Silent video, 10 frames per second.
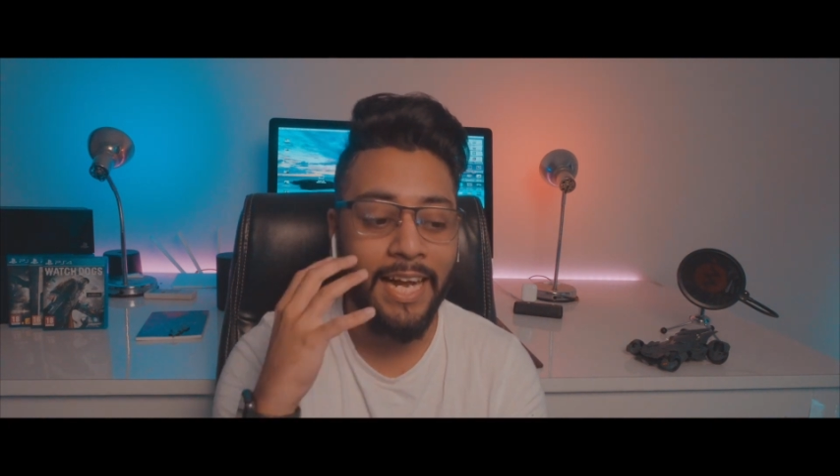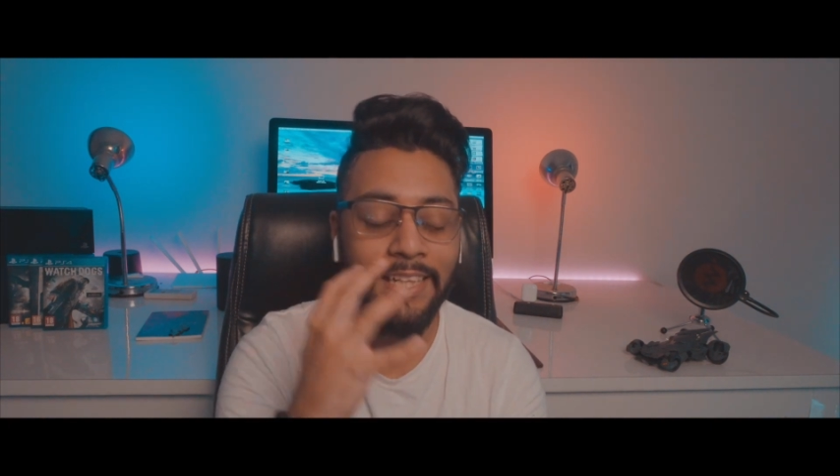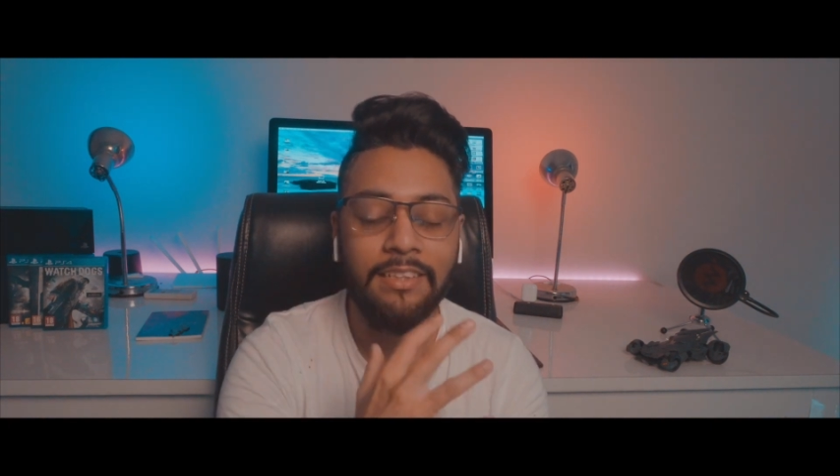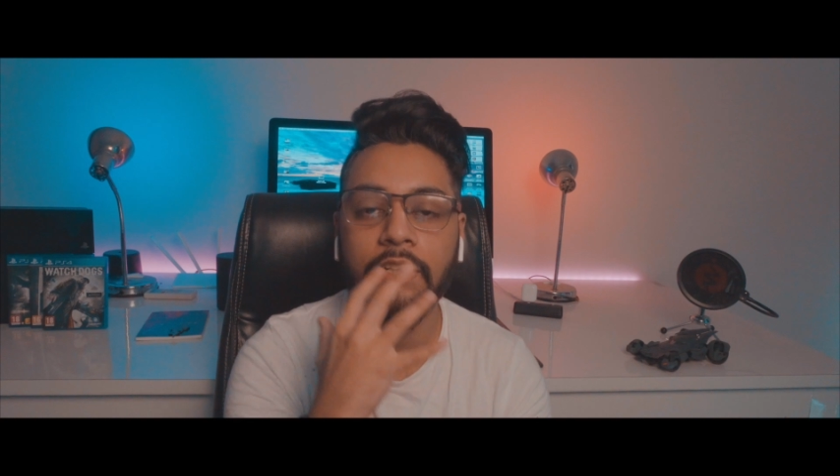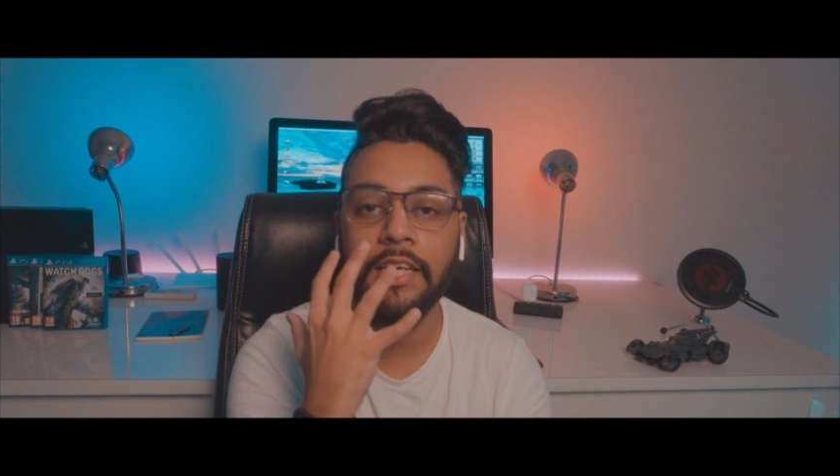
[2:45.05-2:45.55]

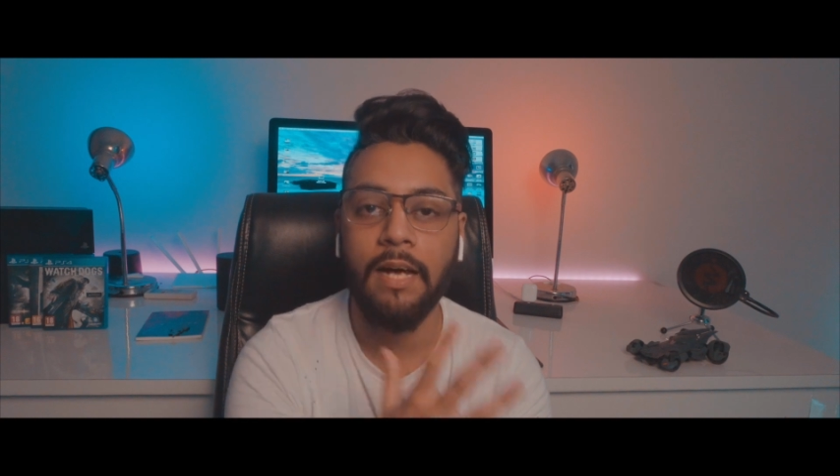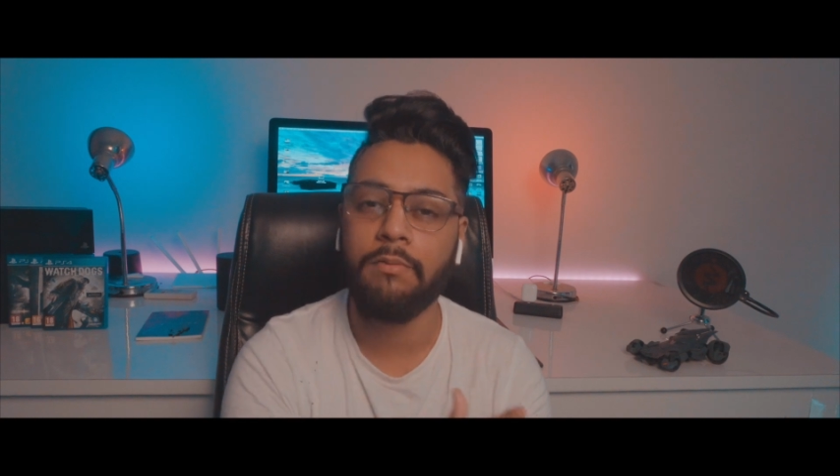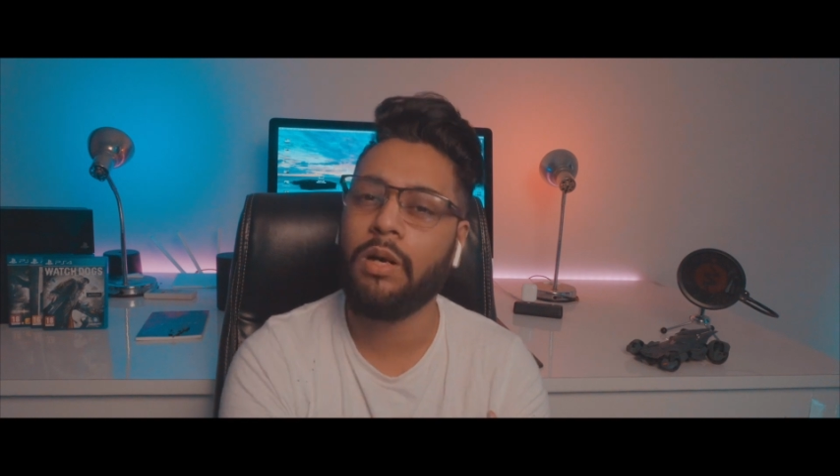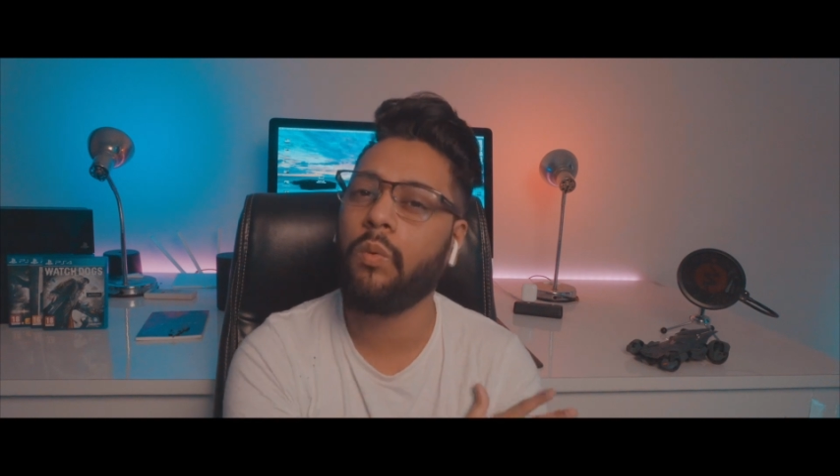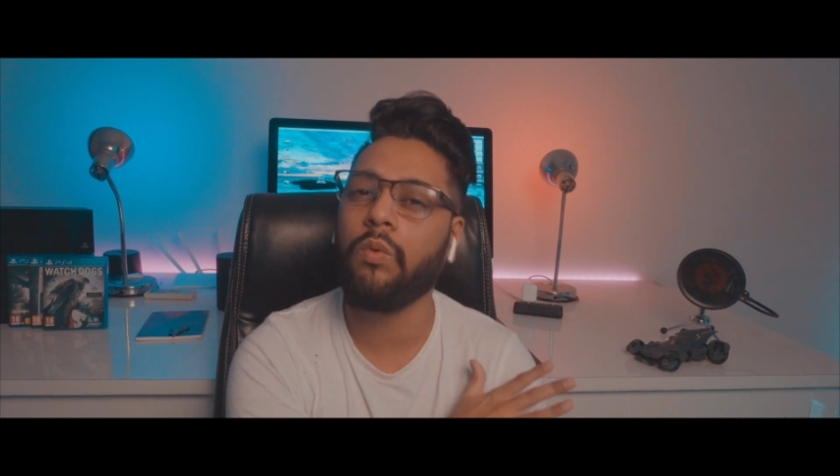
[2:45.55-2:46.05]
and the
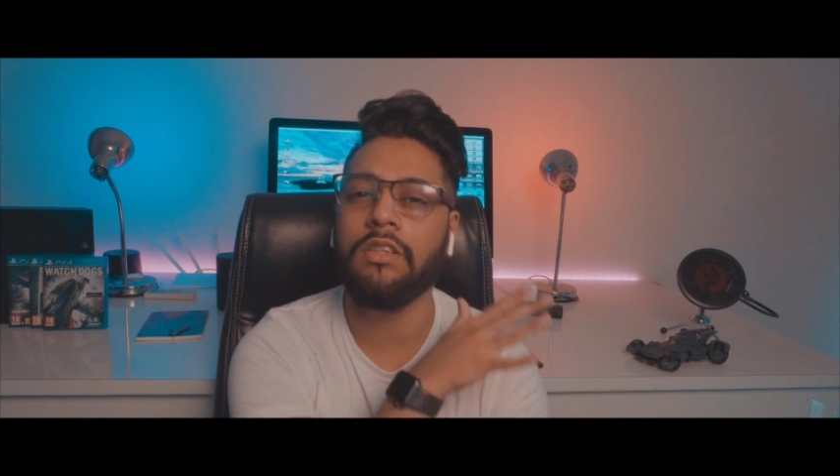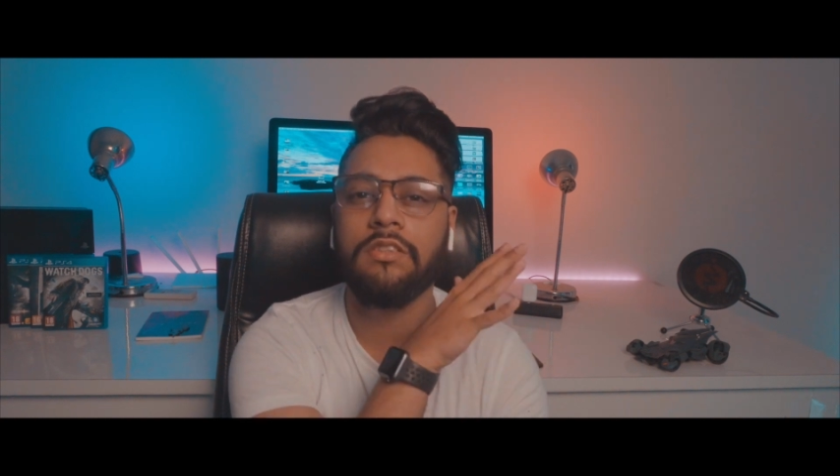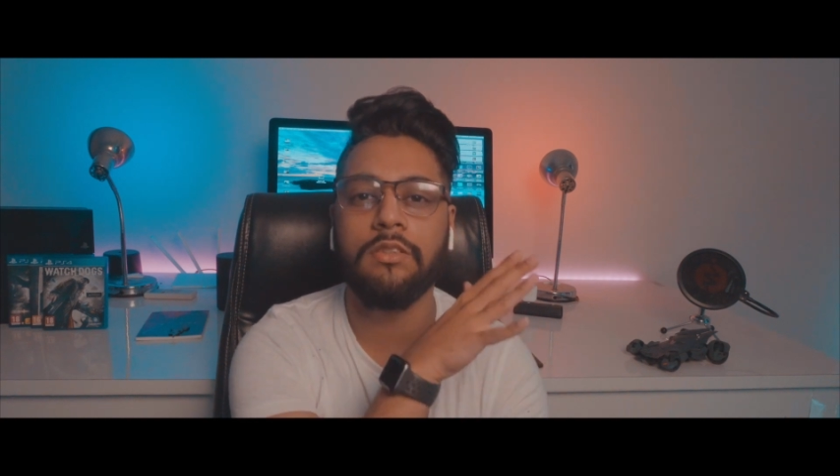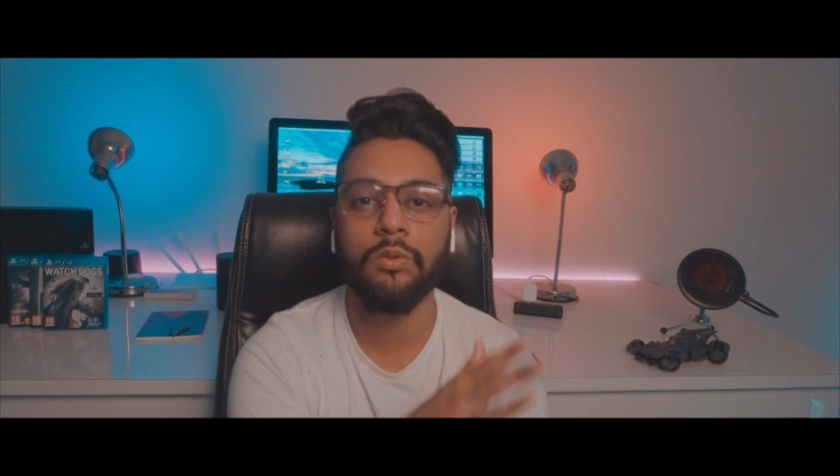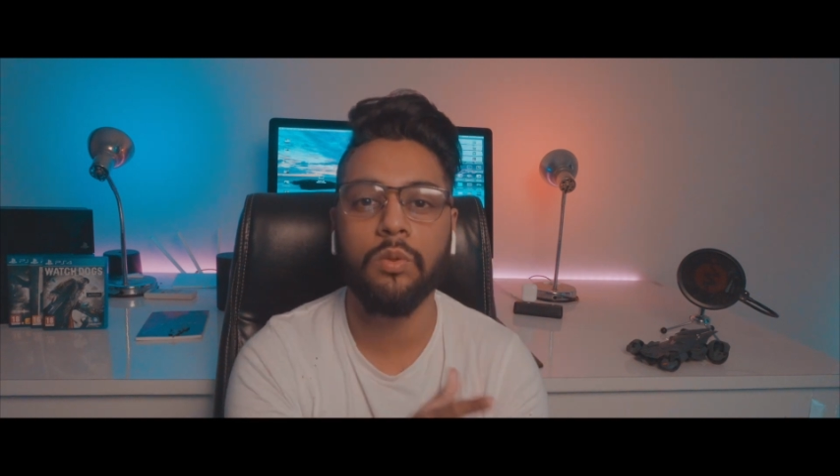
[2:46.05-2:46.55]
camera
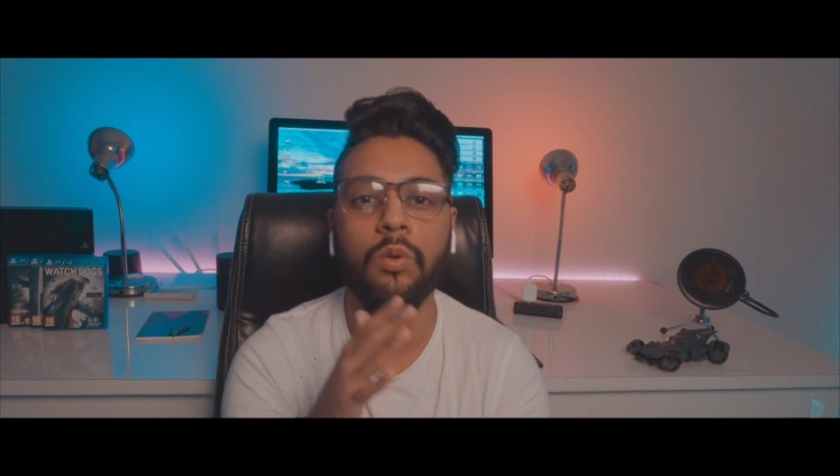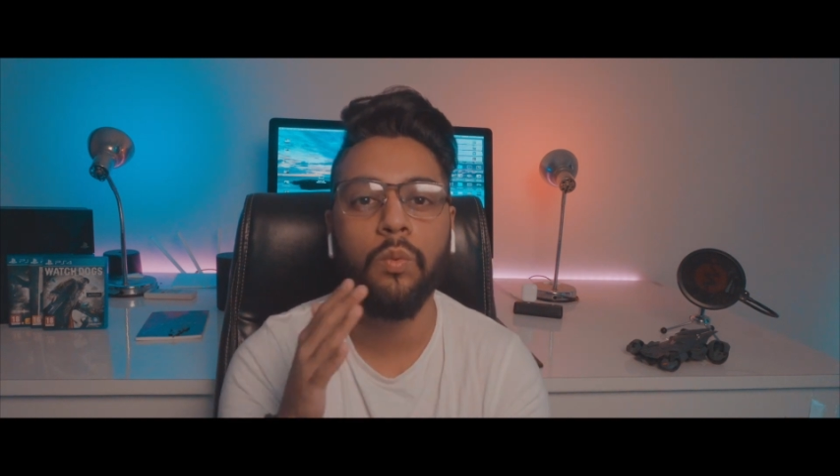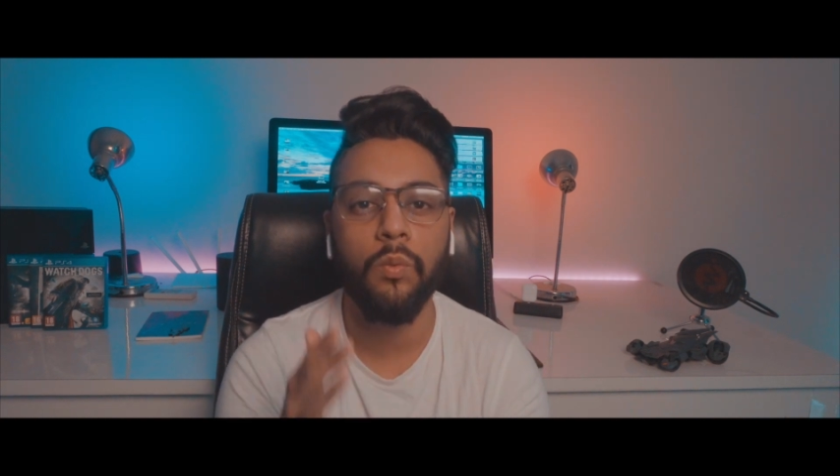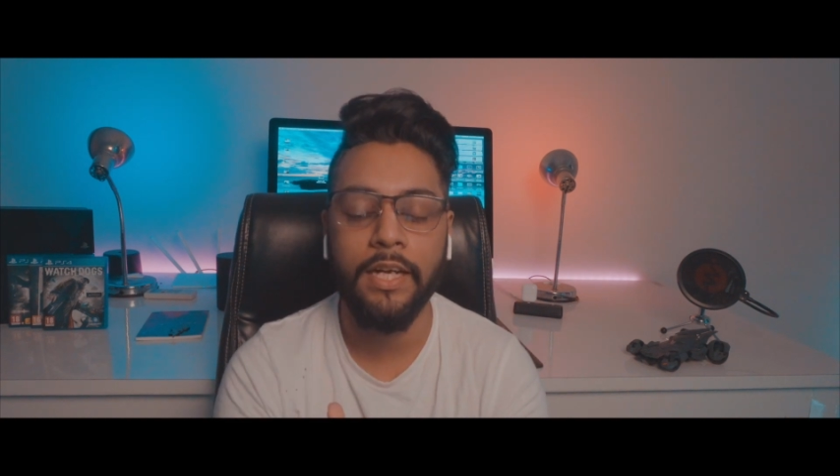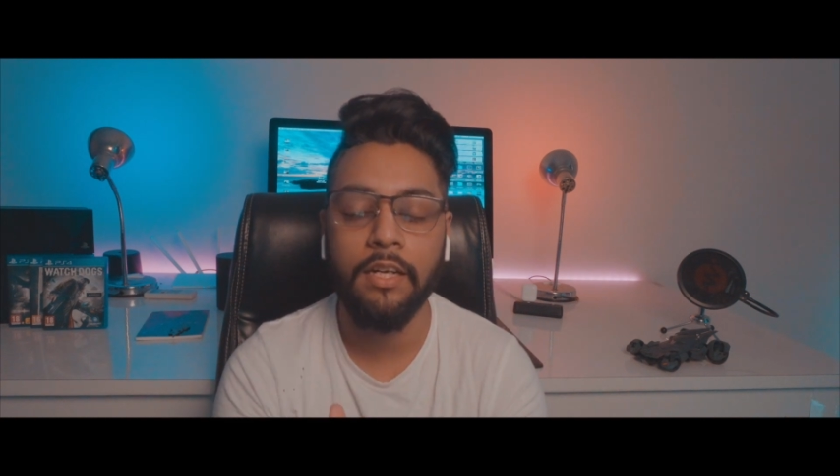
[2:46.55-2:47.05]
works
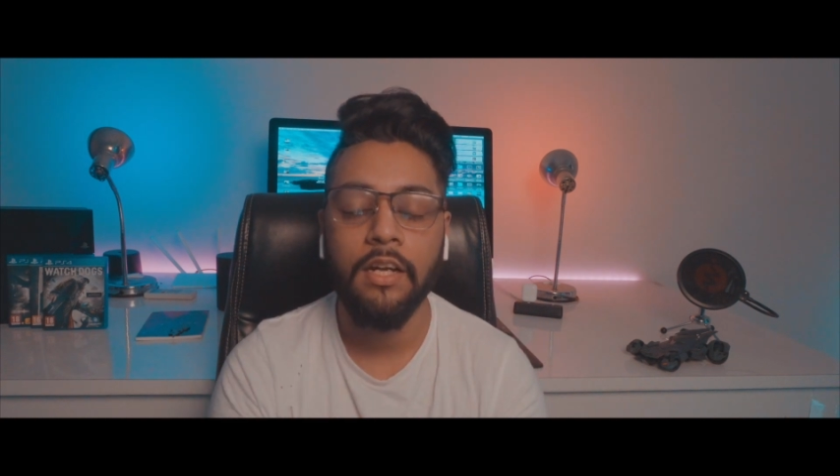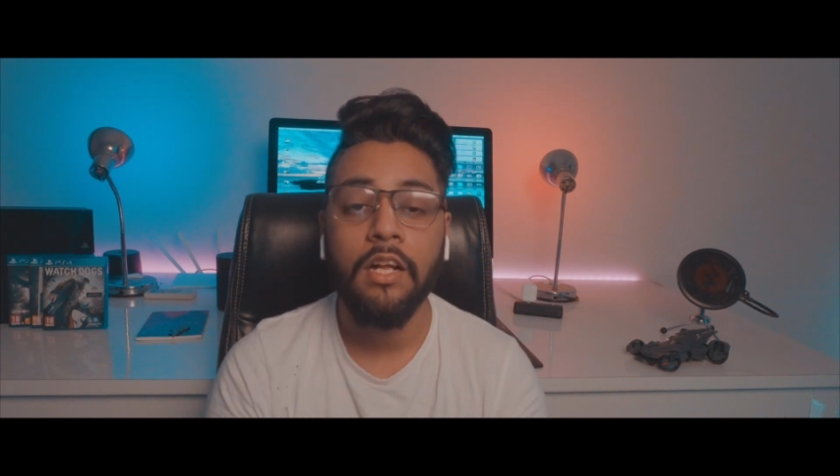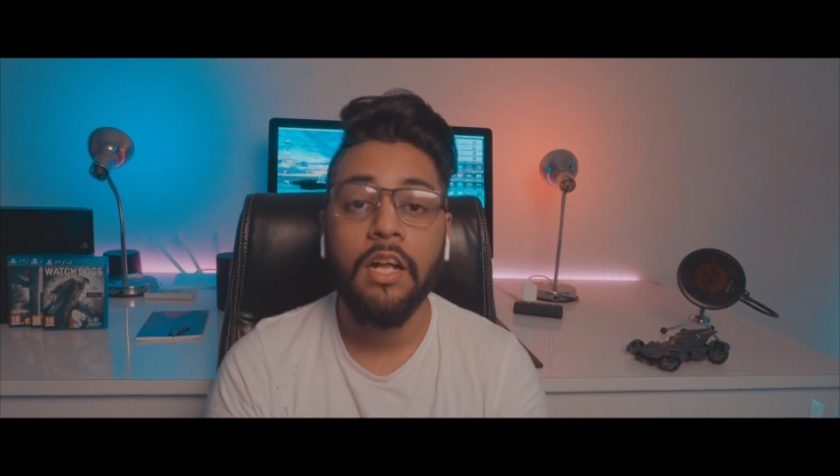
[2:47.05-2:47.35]
so well.